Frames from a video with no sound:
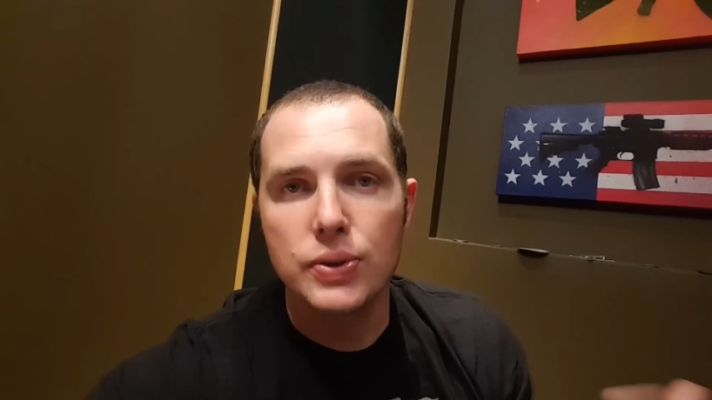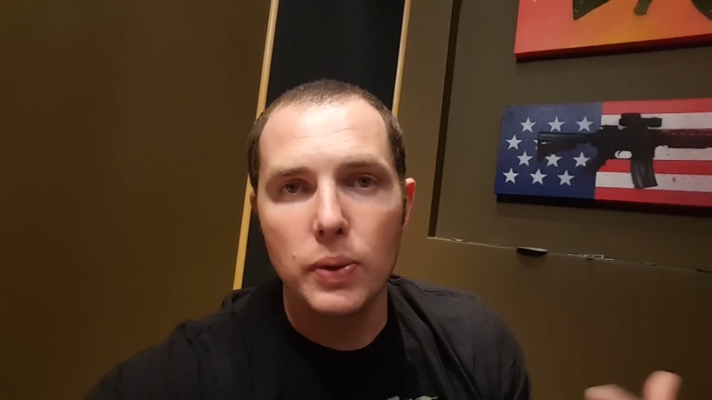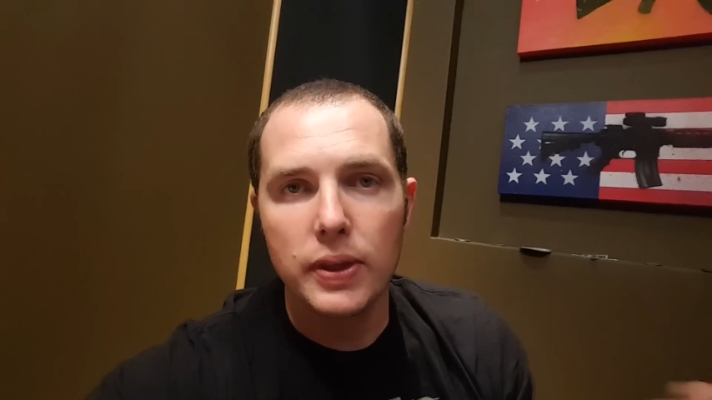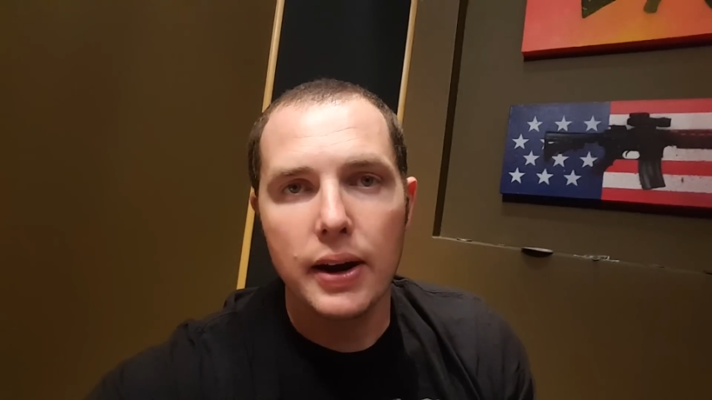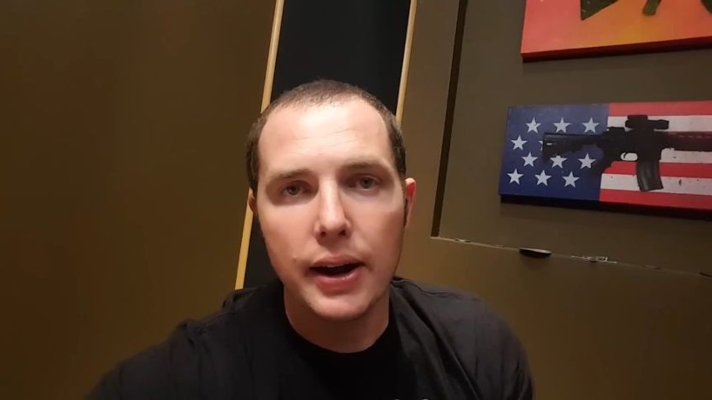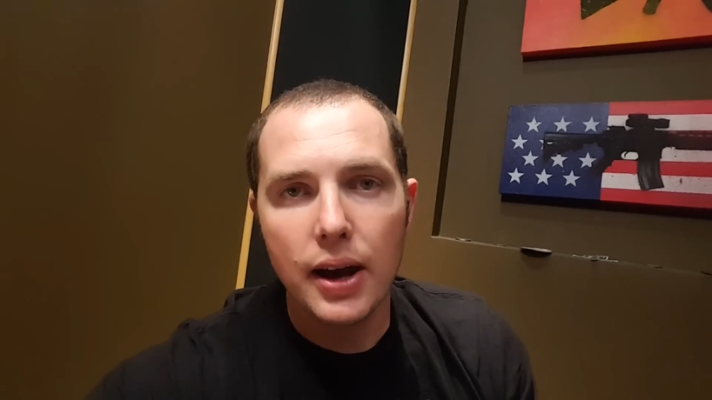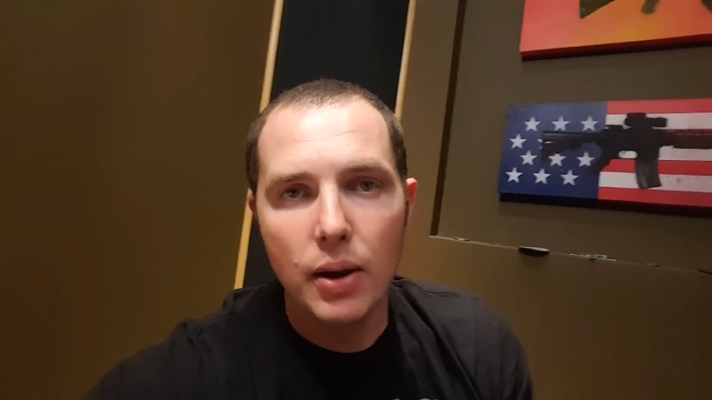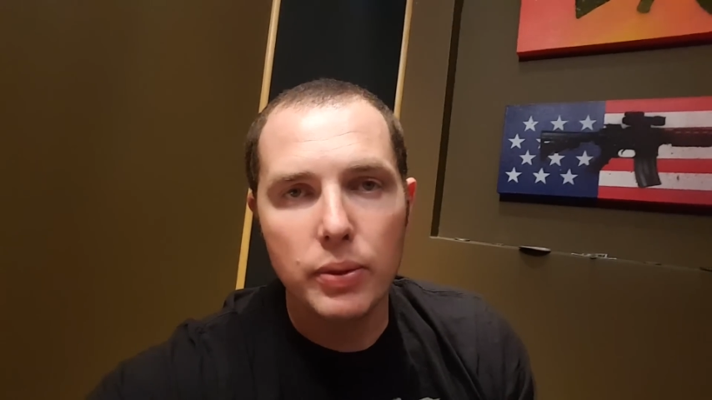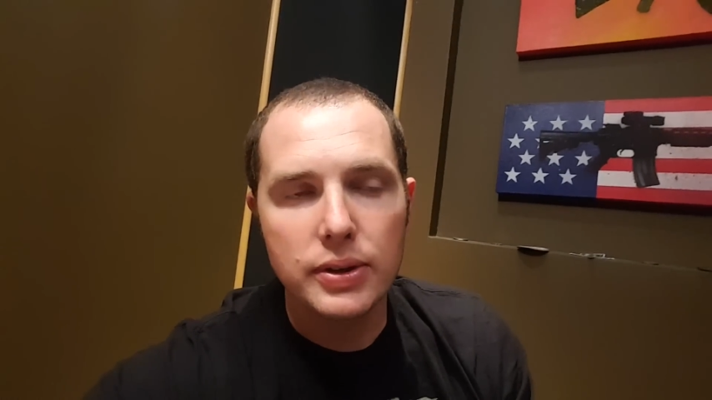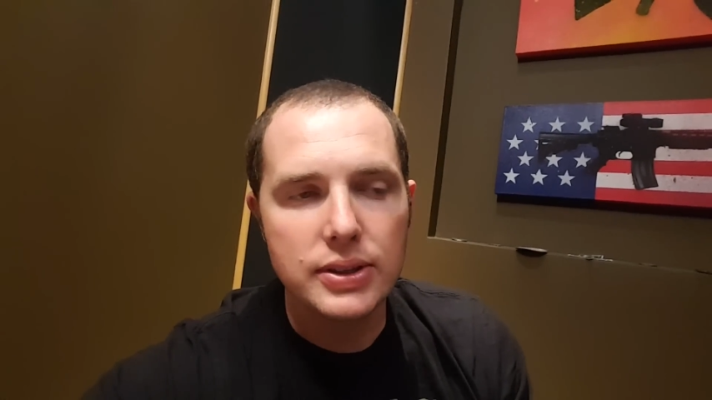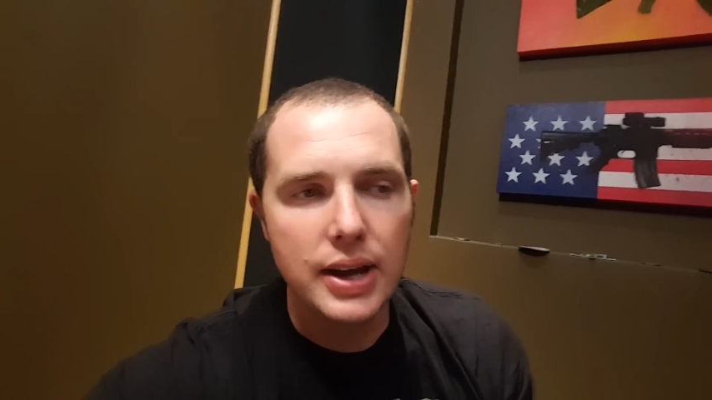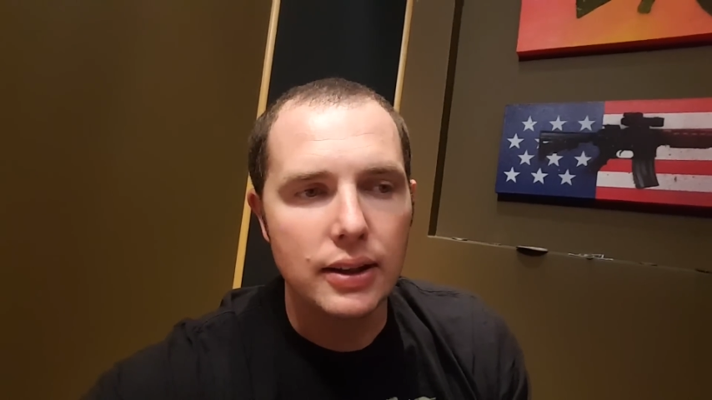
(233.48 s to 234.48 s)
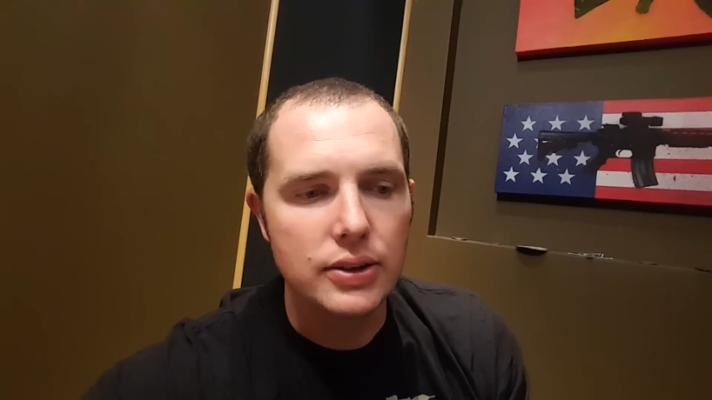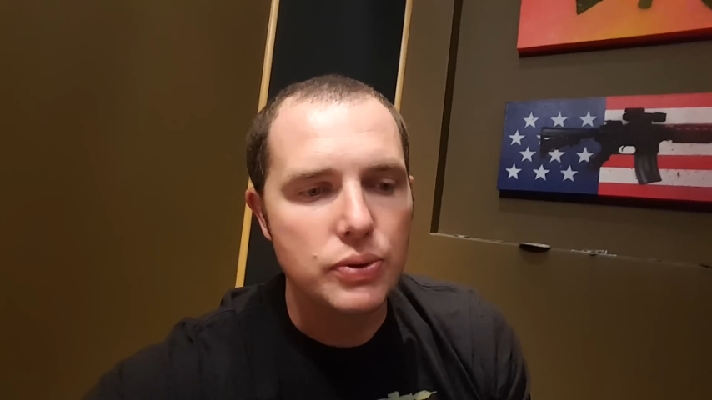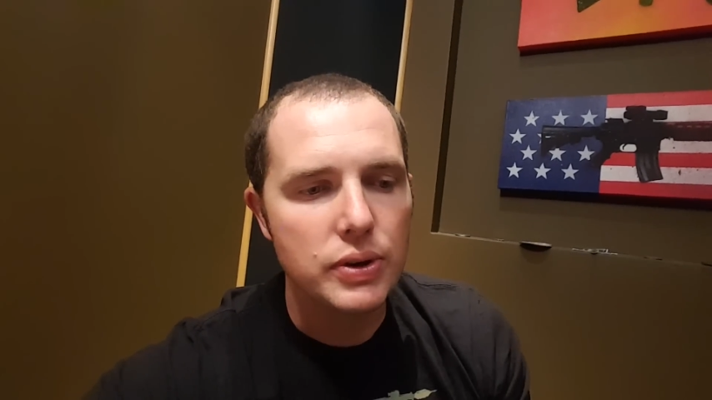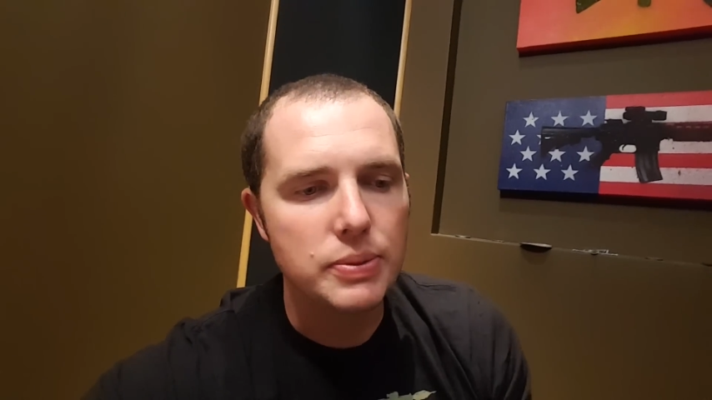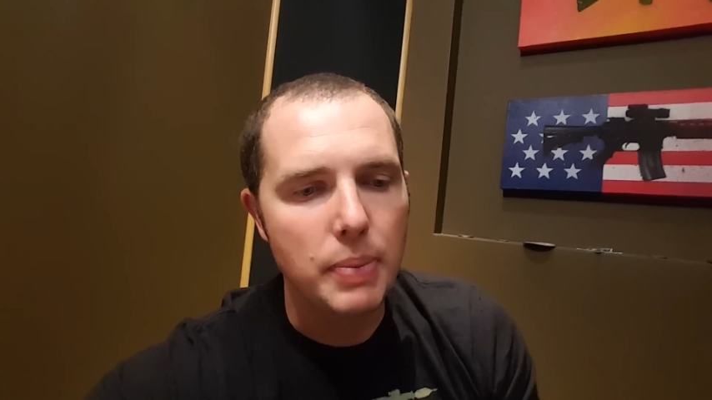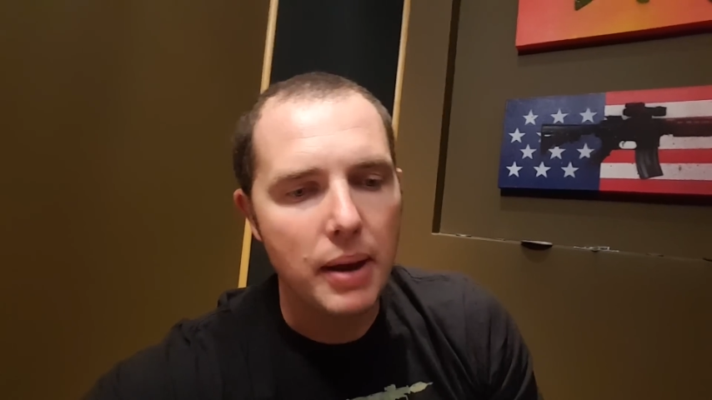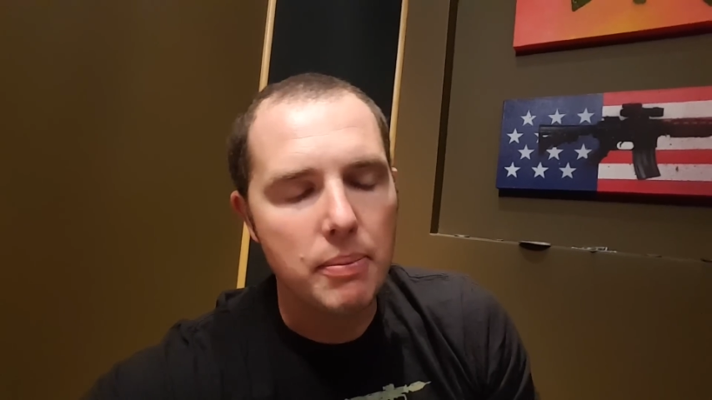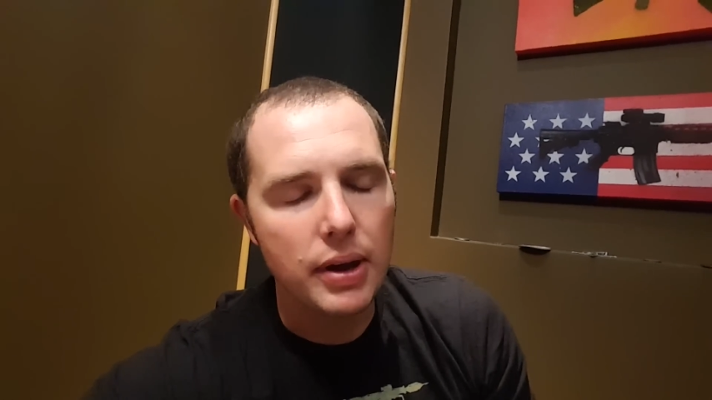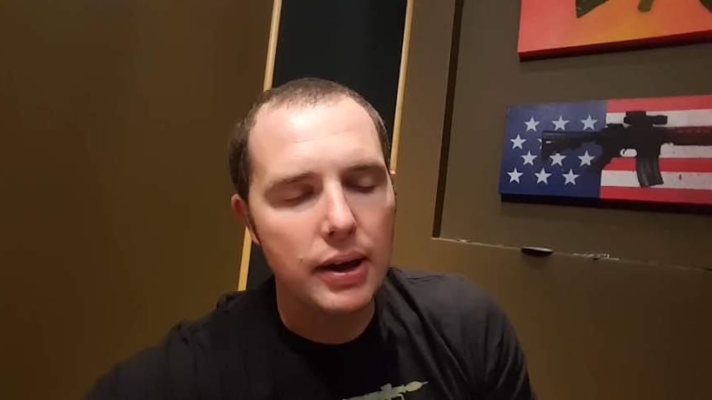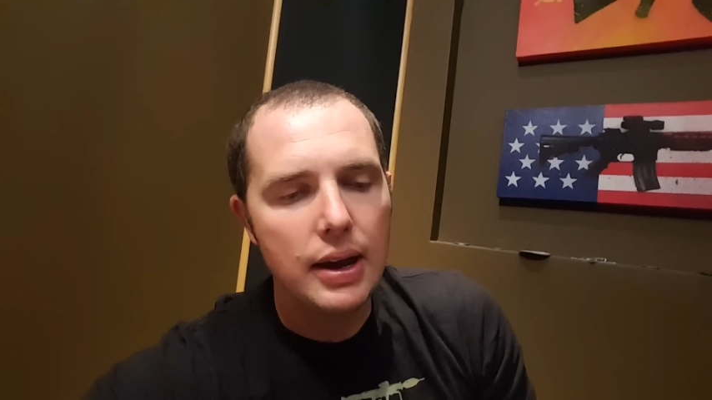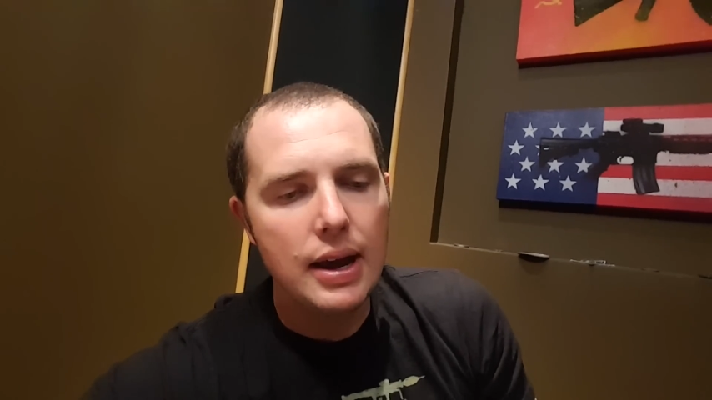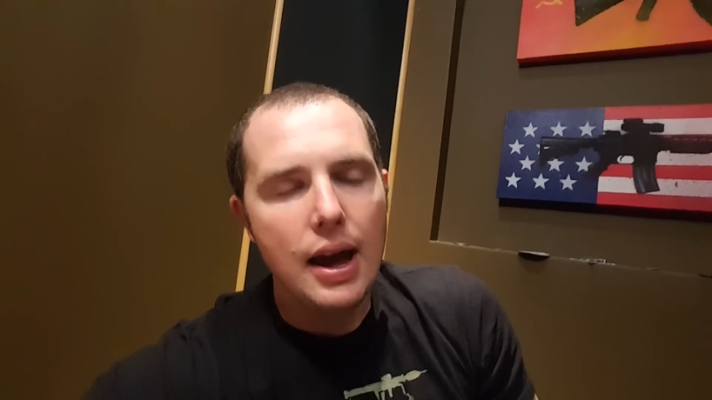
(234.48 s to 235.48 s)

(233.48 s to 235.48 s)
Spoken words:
the one that I got with the stainless wristband, but